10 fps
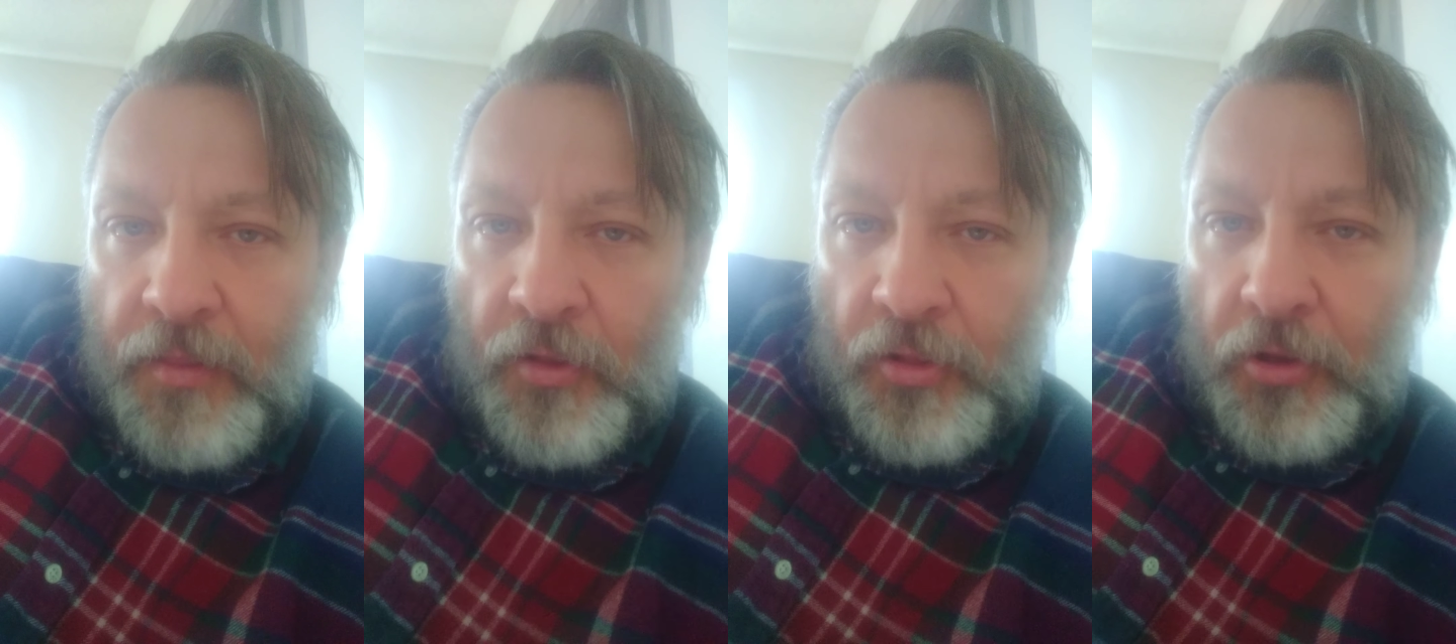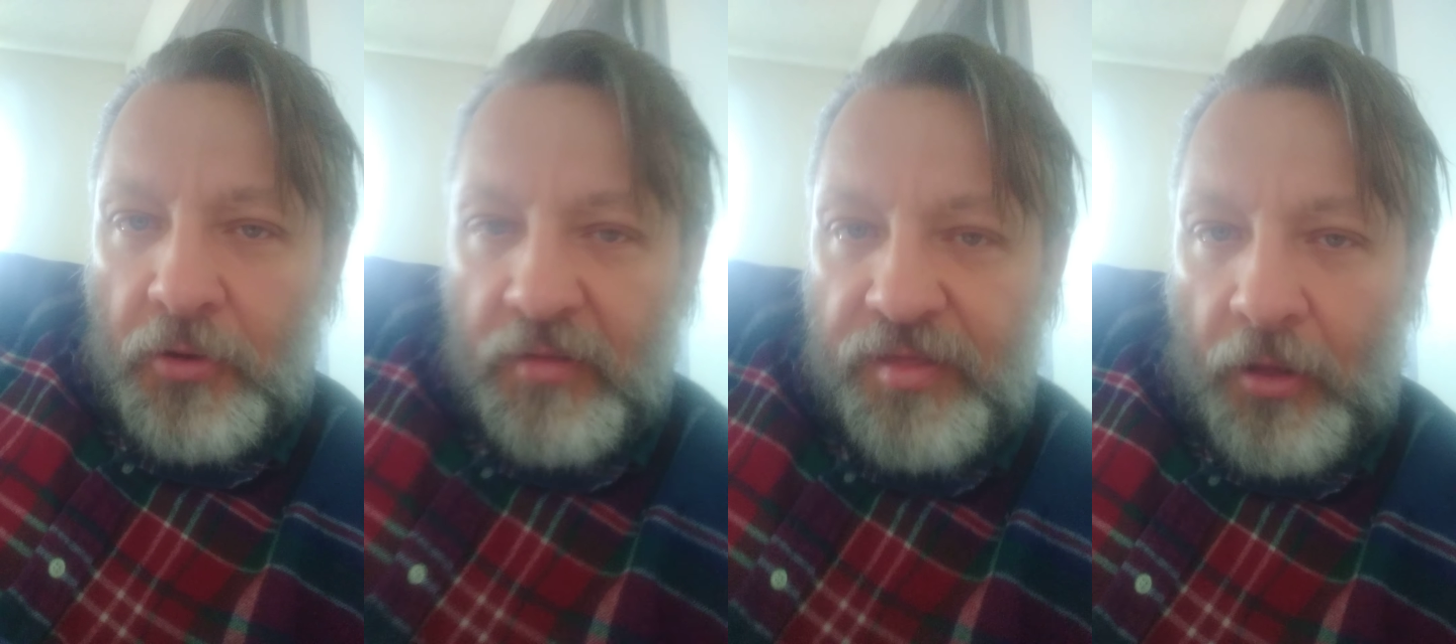The
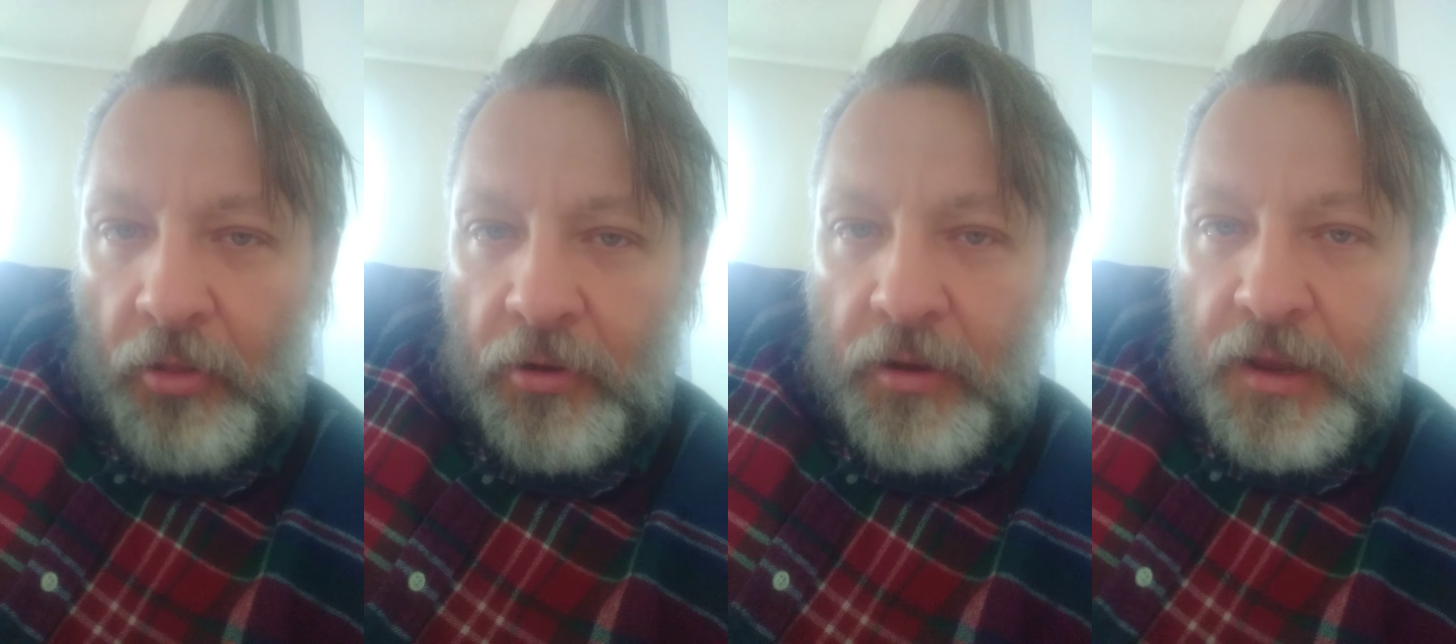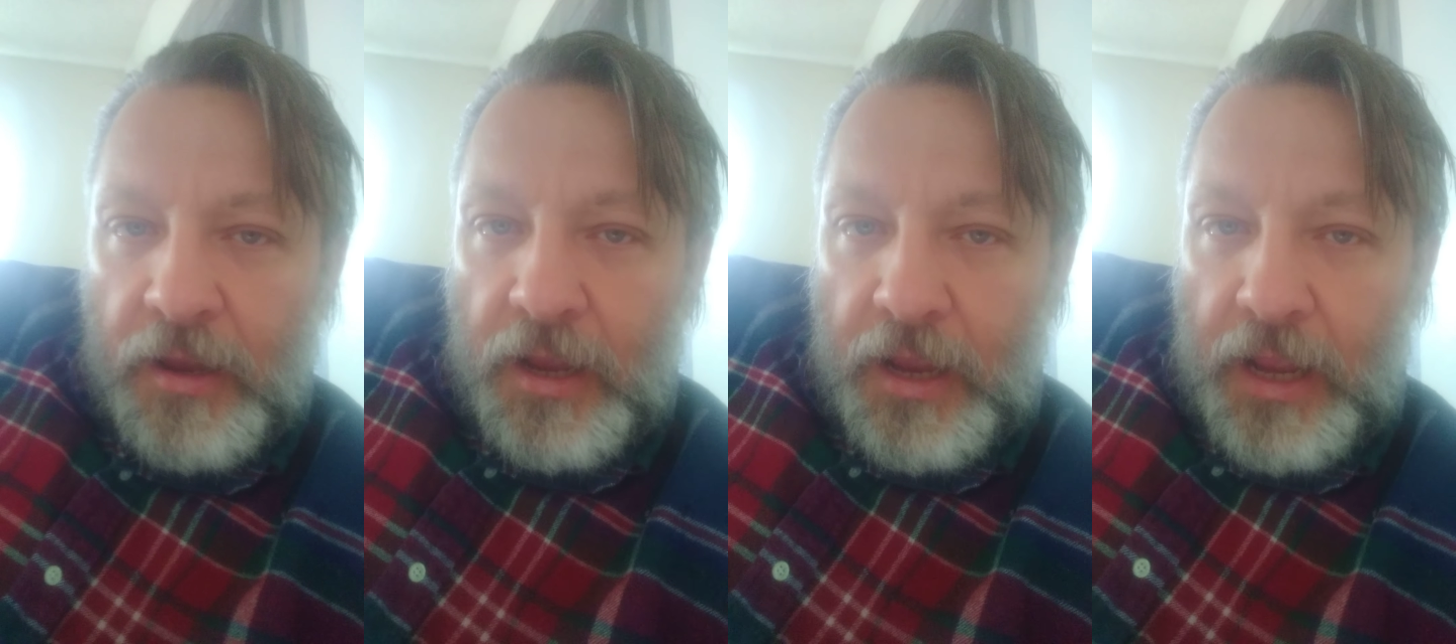lunar solar
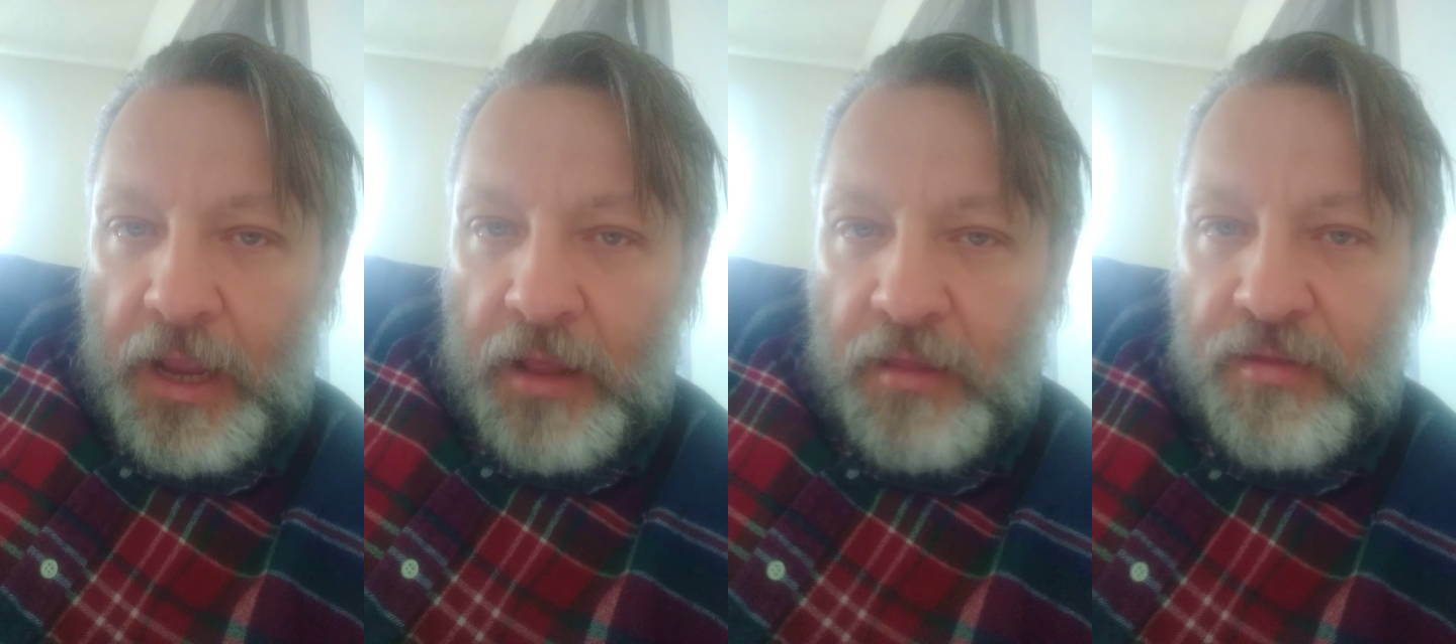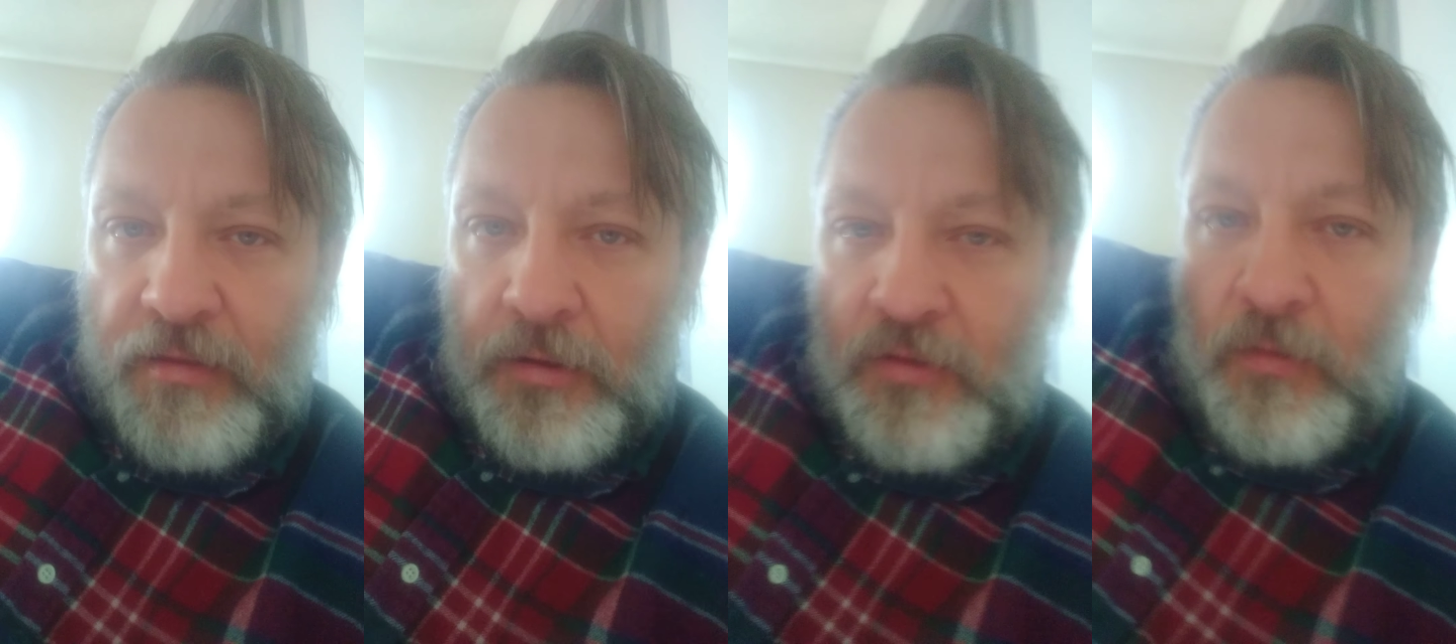
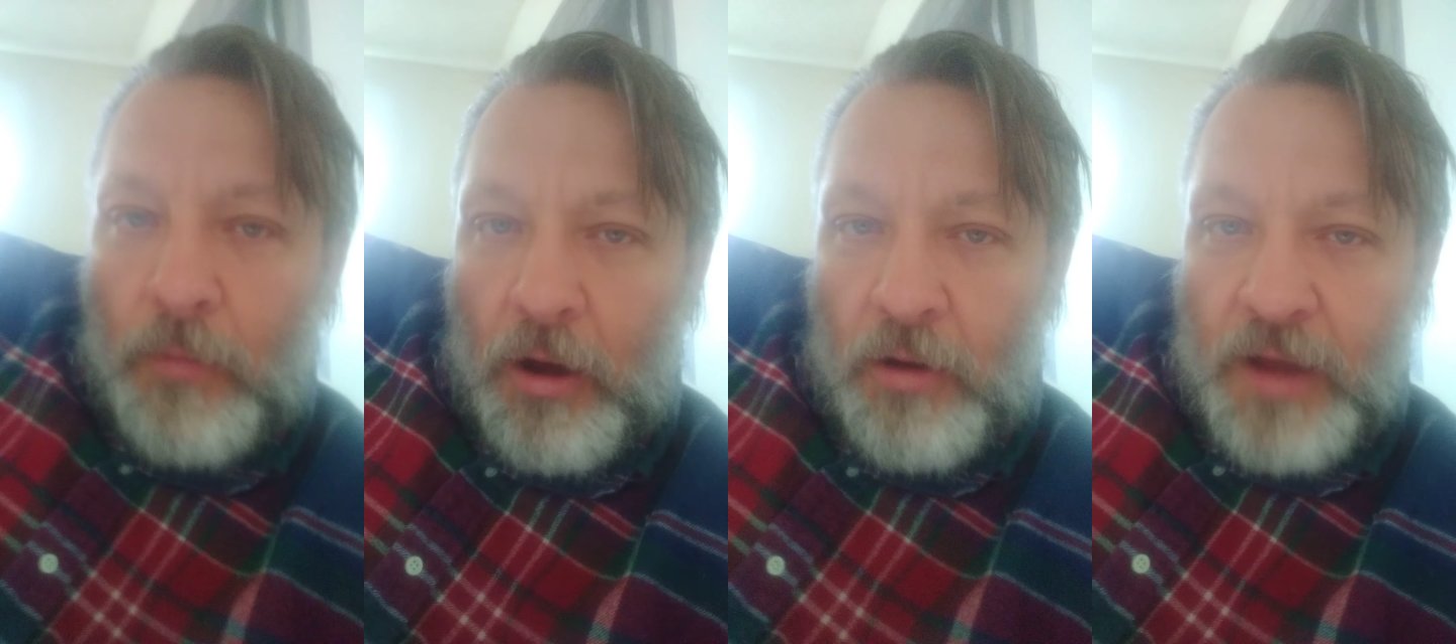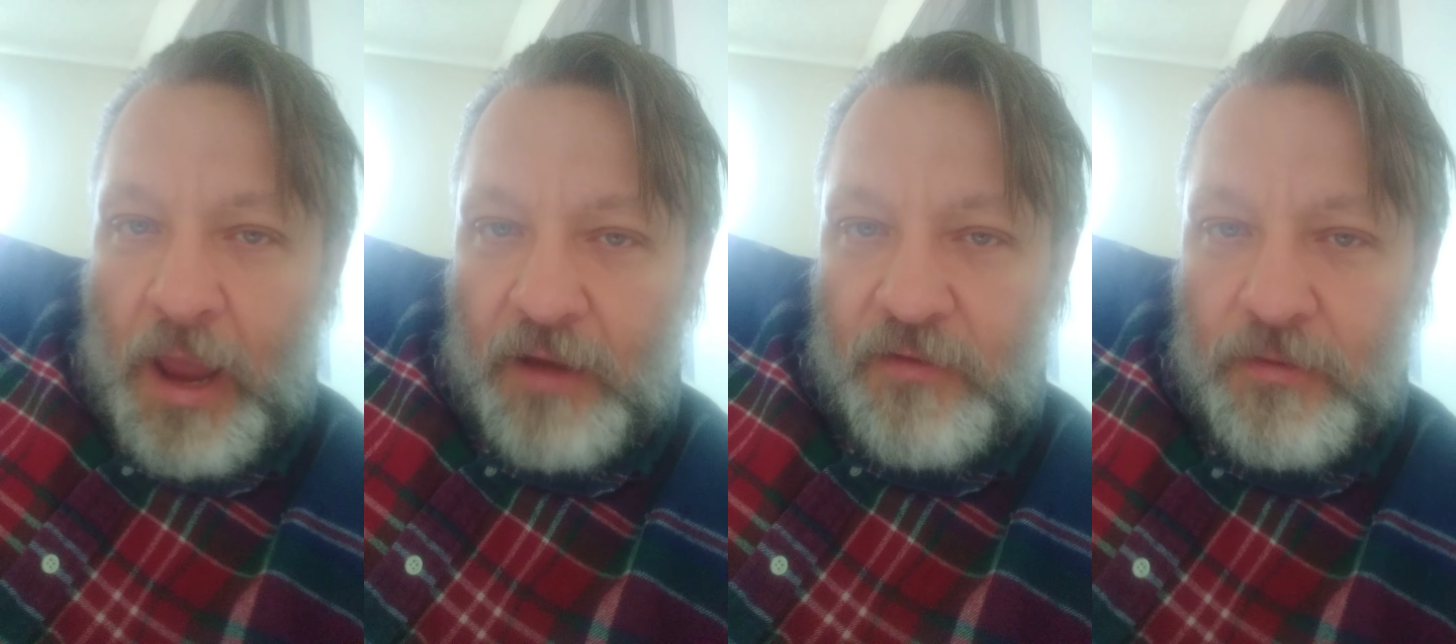is tomorrow
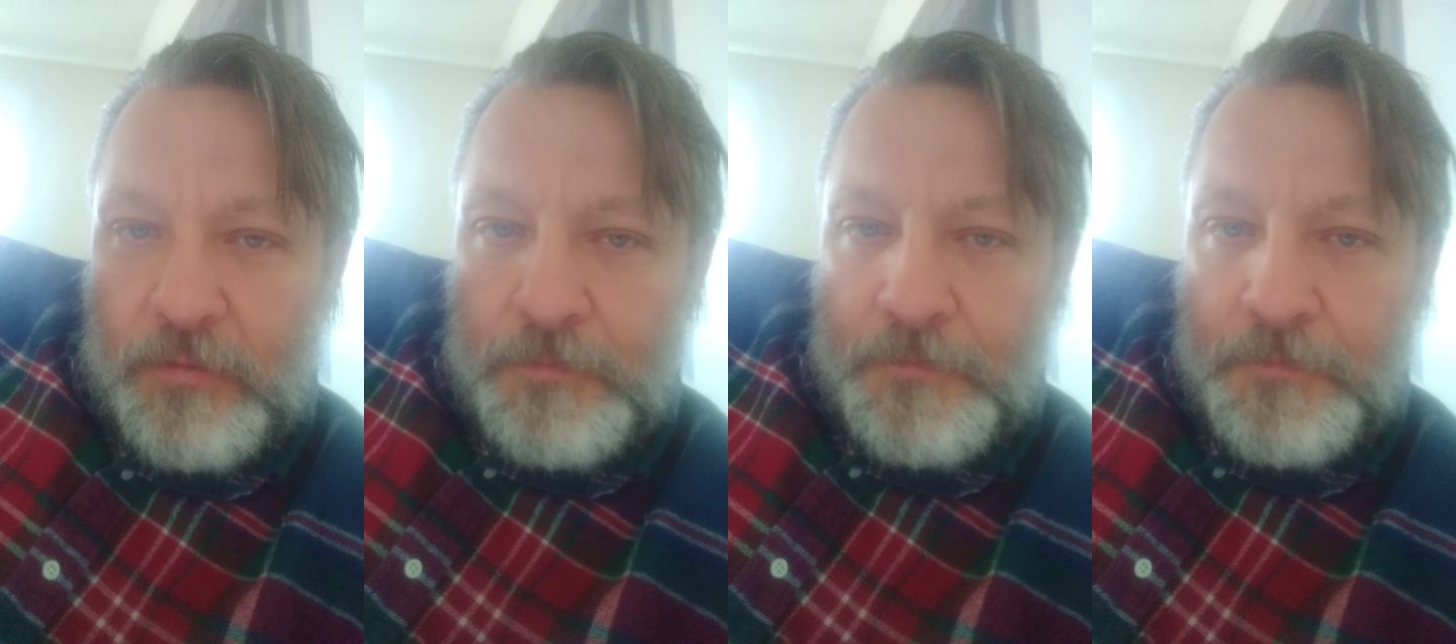night.